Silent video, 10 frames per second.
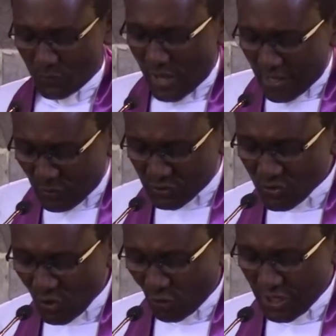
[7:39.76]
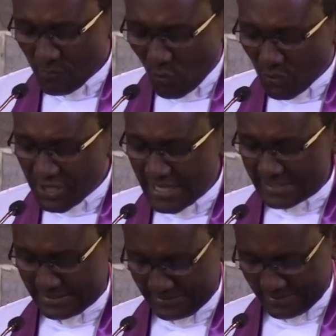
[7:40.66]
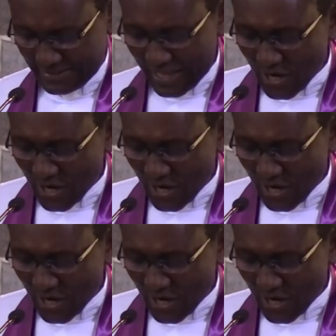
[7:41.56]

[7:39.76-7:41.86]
We are able to know him, who he is,